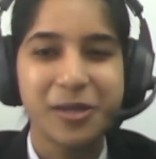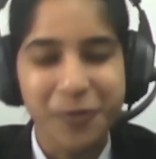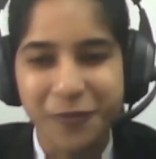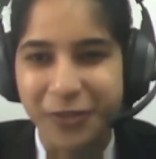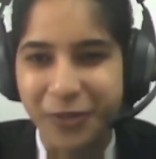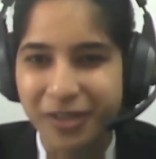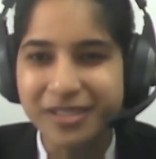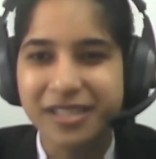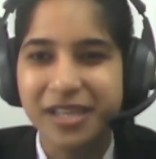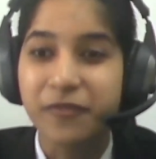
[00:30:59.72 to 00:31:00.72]
Moving on,
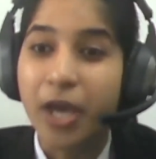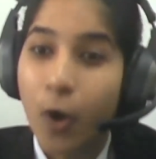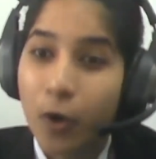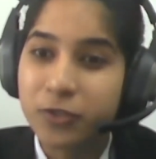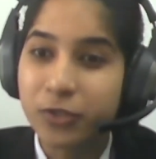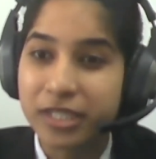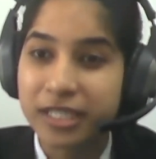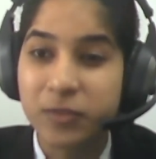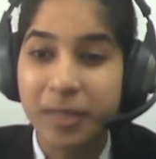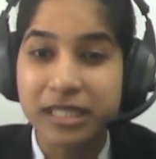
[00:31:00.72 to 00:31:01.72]
we are also
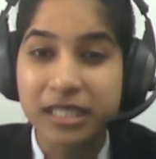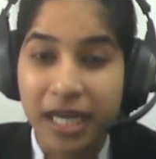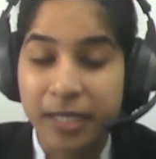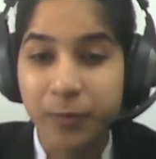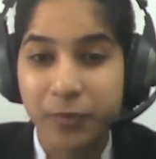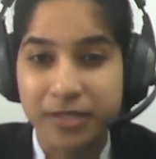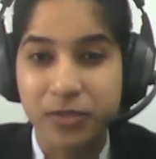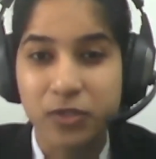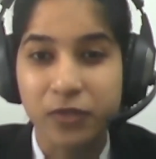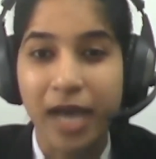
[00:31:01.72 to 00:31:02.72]
graced by the kind
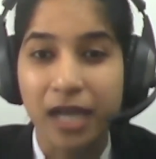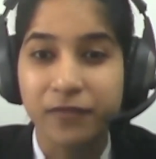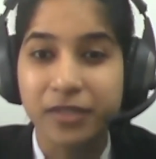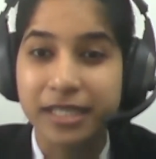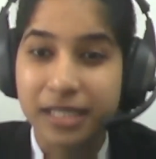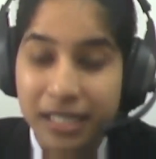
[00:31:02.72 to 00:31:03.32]
presence of Advocate